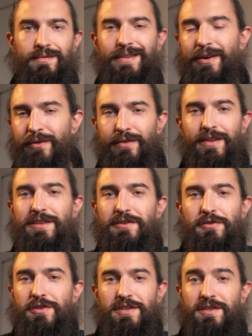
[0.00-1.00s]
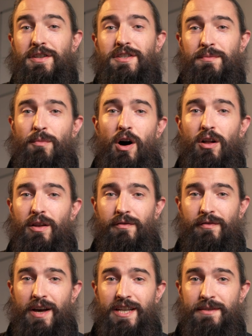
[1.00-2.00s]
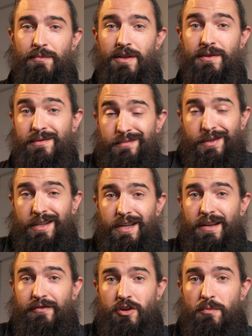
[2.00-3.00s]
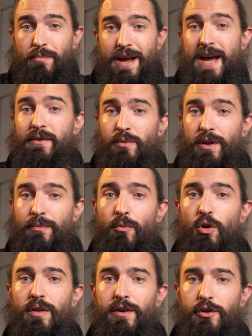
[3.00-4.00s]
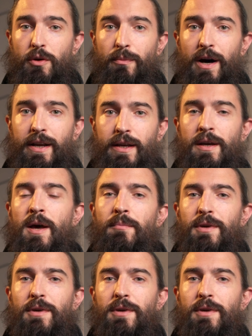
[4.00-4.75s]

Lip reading: Now, these are just small investments, really of your bandwidth more than your money,